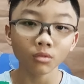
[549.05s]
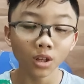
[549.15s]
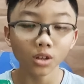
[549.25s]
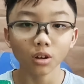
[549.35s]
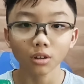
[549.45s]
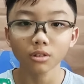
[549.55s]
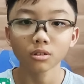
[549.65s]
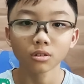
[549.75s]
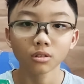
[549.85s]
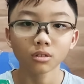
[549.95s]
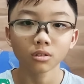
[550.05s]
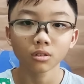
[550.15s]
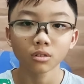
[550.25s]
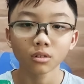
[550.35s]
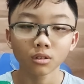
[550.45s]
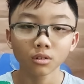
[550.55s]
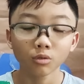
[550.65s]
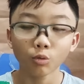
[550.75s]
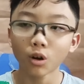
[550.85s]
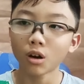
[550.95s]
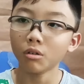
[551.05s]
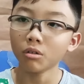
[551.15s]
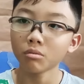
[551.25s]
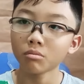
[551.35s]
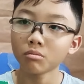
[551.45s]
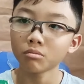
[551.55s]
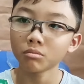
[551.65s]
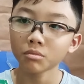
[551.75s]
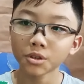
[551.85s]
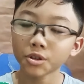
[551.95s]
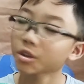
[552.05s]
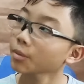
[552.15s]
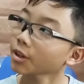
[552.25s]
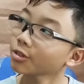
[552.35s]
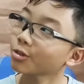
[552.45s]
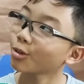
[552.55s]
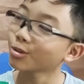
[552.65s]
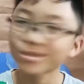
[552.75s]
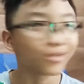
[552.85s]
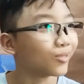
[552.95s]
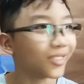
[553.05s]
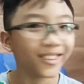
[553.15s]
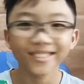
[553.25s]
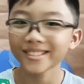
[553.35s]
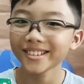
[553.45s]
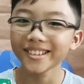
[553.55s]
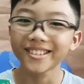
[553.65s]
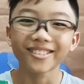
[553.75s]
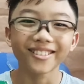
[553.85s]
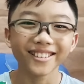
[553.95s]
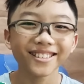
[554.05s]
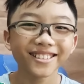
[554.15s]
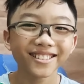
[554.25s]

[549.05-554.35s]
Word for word: He thought, wow, is this man a ghost or what? He thought.